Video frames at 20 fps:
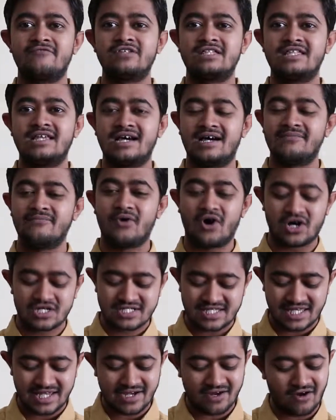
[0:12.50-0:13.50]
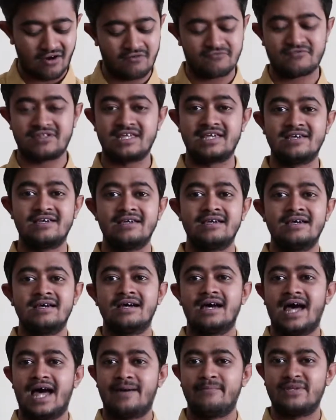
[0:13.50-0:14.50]
with the unboxing of the
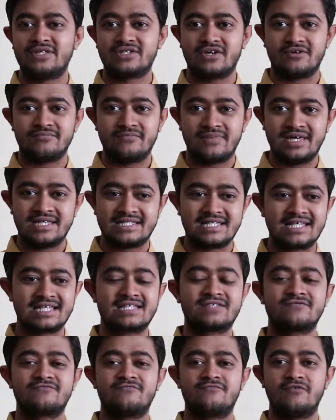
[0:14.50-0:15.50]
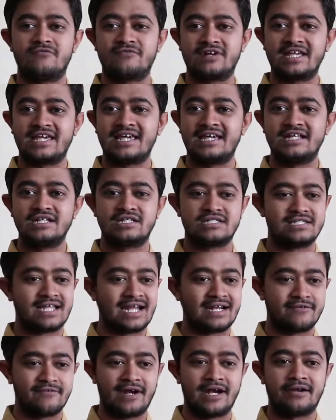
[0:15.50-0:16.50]
Amazon Basics 50-inch
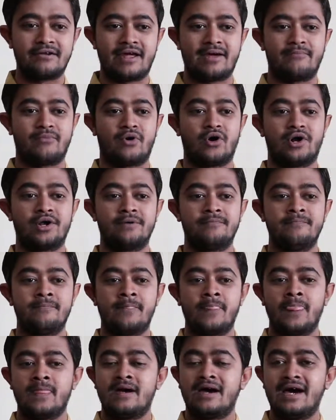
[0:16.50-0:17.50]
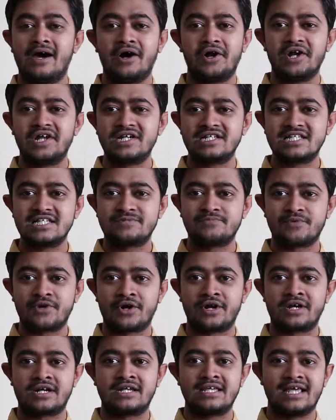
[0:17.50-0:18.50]
lightweight tripod. I ordered this
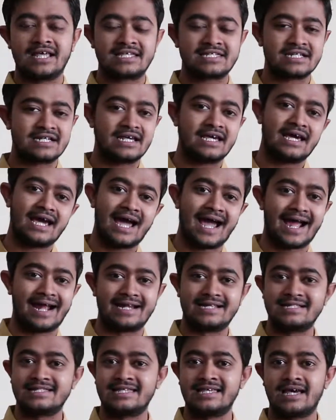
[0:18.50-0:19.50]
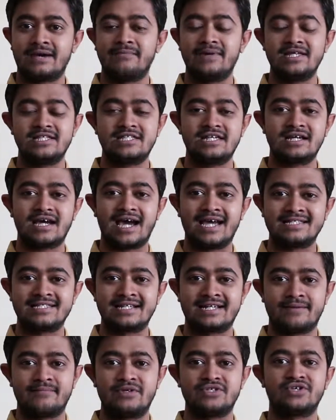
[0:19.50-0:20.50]
product yesterday and the amazing guys
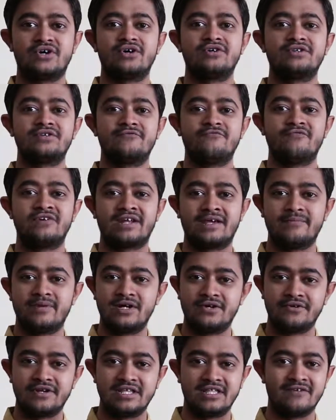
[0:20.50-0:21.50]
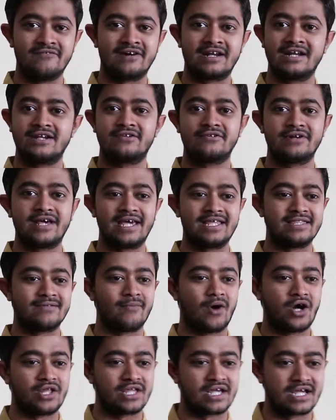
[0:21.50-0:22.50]
at Amazon were able to deliver it today in the
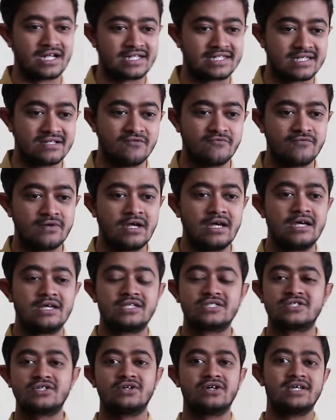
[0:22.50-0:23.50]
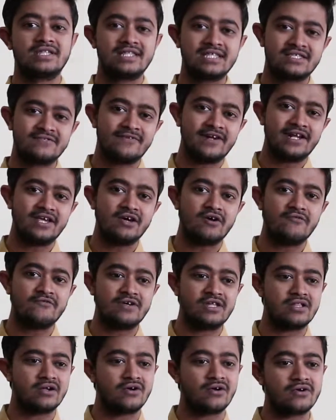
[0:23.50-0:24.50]
morning itself. So in this video
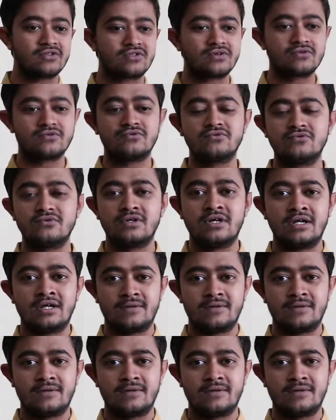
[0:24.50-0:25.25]
we'll go through